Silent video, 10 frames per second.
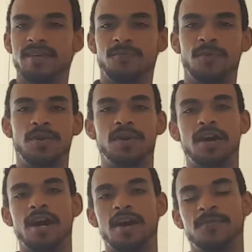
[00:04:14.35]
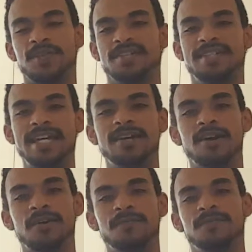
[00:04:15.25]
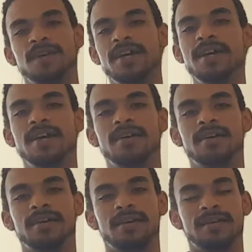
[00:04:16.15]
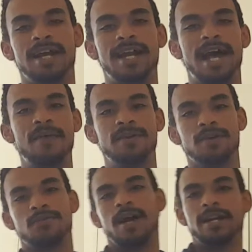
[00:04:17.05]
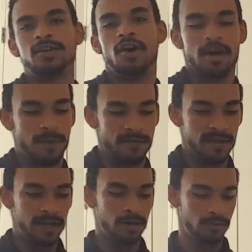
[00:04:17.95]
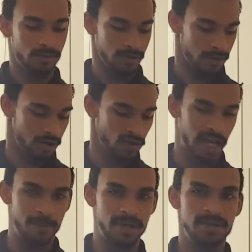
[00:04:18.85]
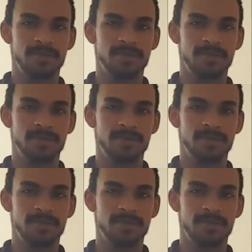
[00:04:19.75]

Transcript: for the sake of not having a crying dog in my video. Go, Diamond.